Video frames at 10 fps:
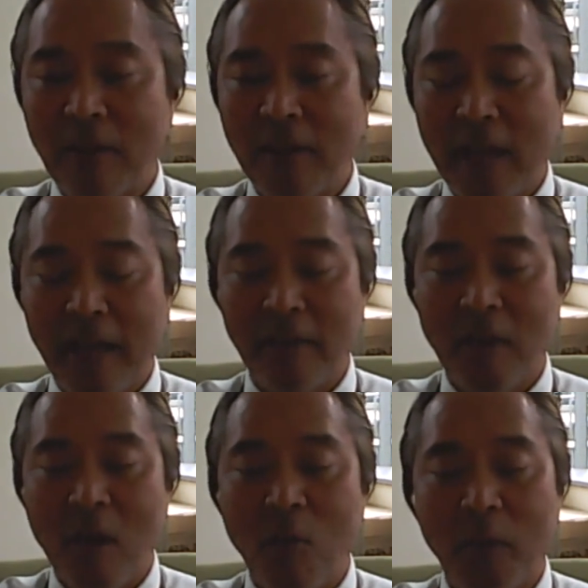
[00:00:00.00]
How do they
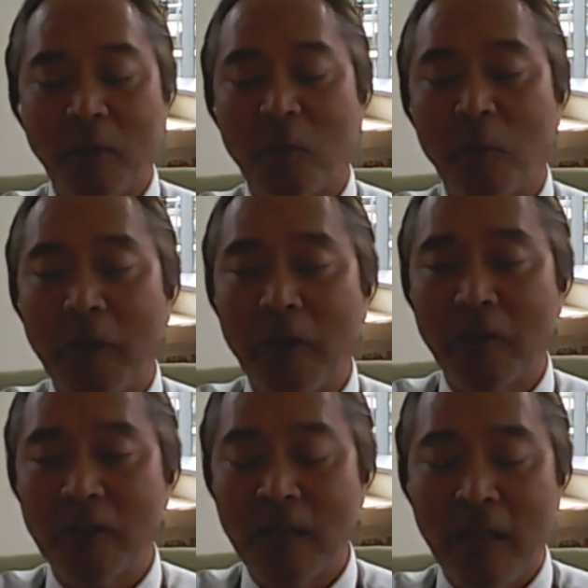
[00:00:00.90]
know what
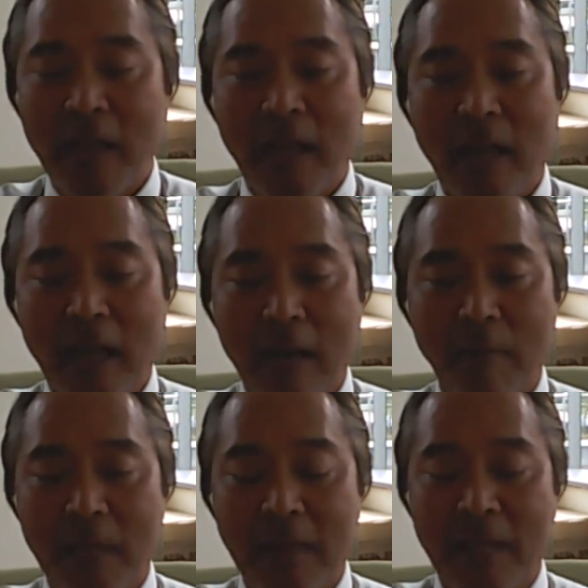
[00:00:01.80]
careers
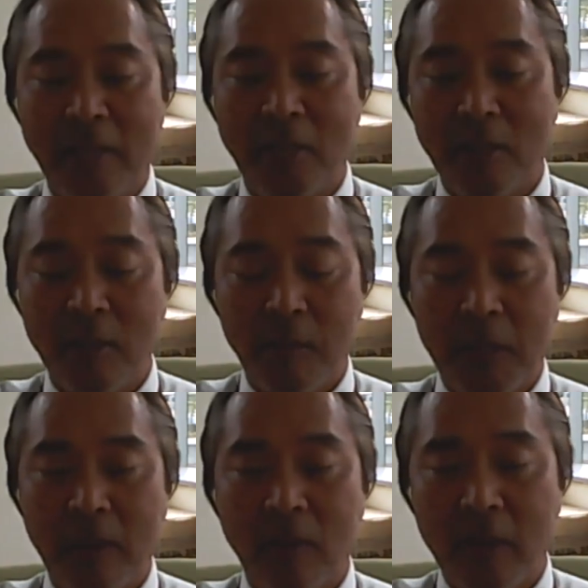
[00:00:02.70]
that they should
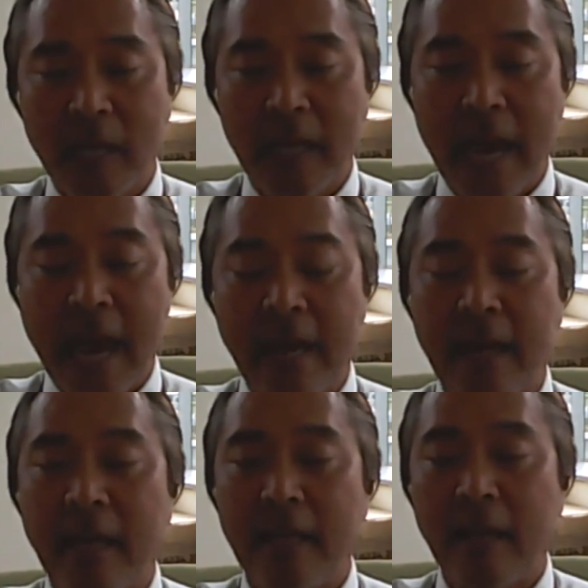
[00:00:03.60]
be looking
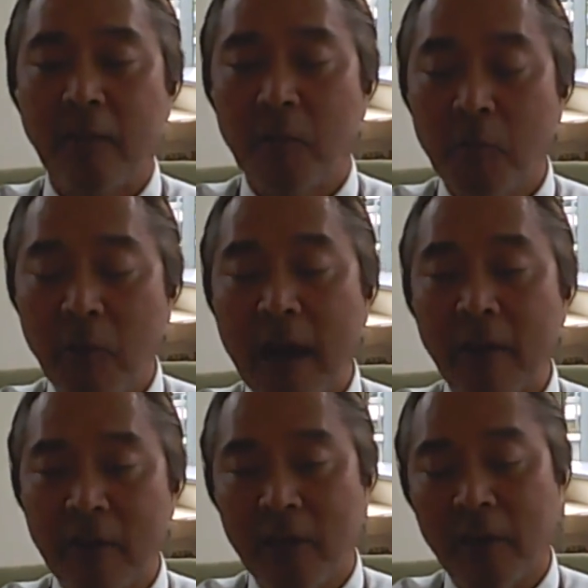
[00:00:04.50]
at, and then
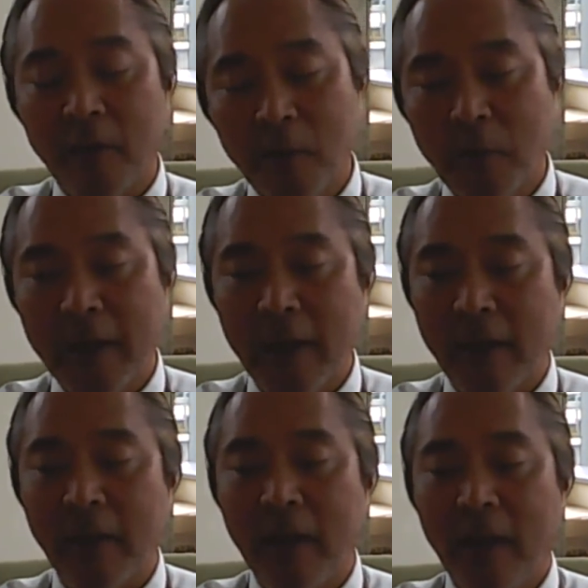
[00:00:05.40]
throughout their
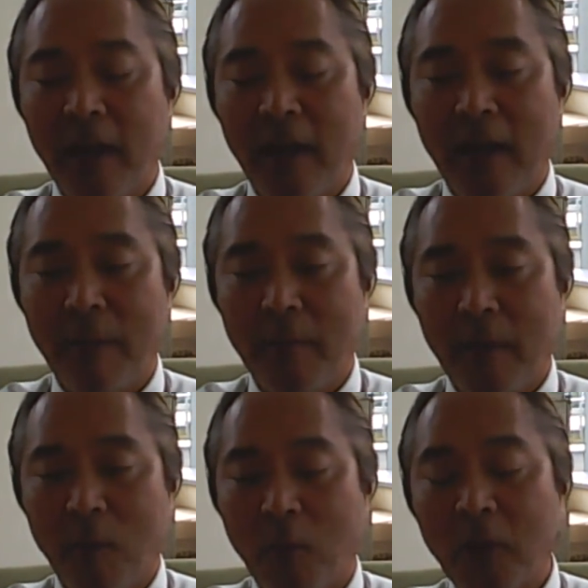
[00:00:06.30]
career
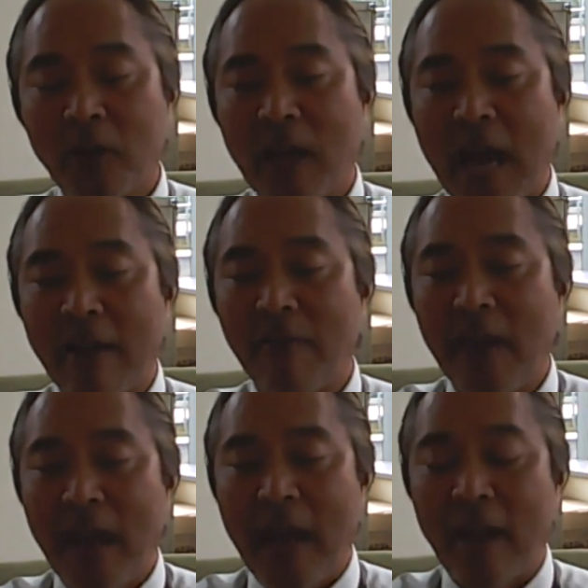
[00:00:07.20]
work
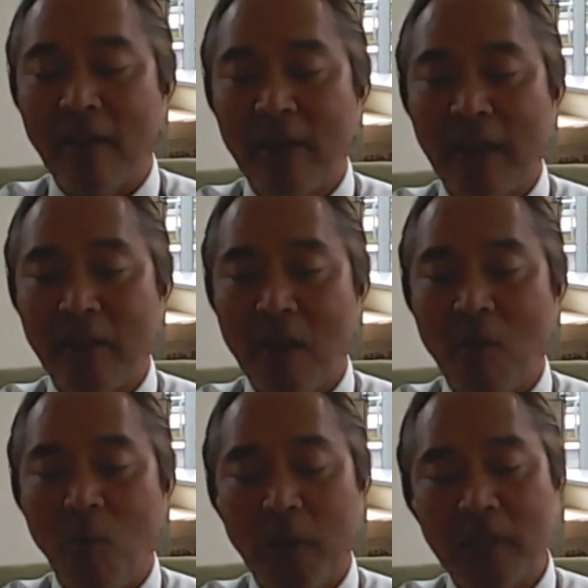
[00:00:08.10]
life, how do they
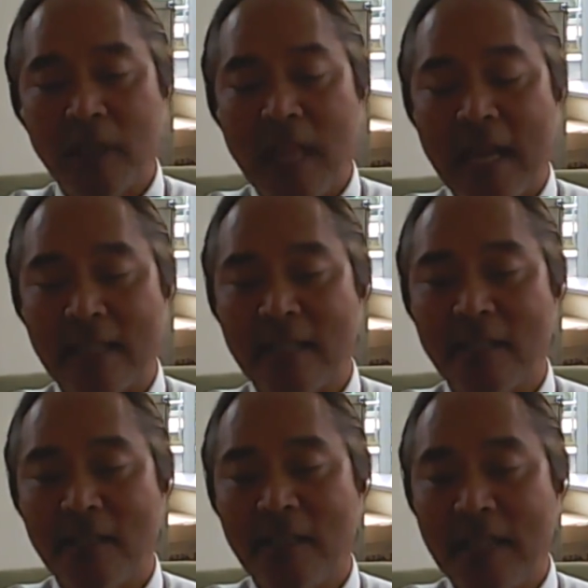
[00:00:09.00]
know which
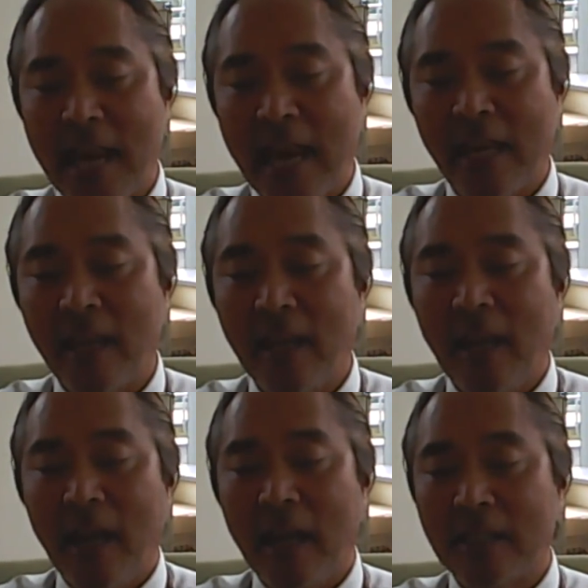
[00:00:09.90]
classes to take
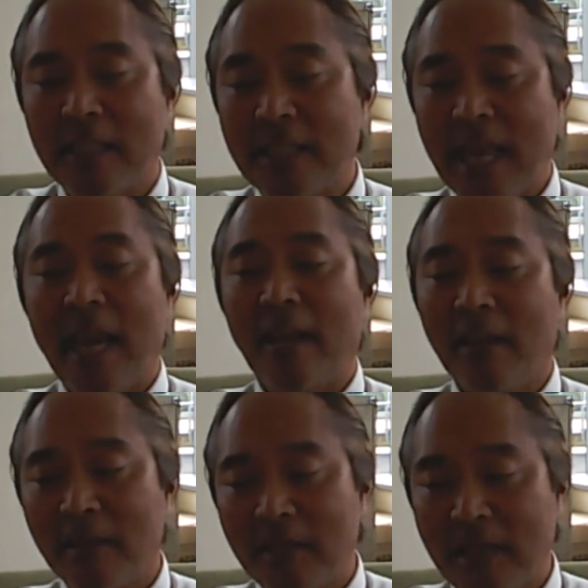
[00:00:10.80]
to
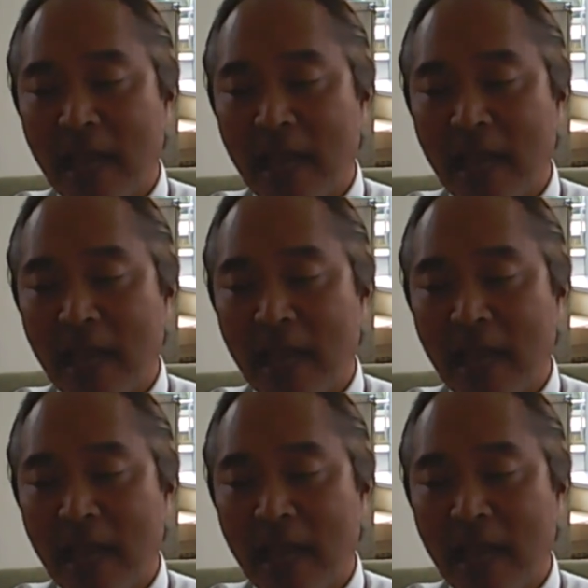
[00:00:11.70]
stay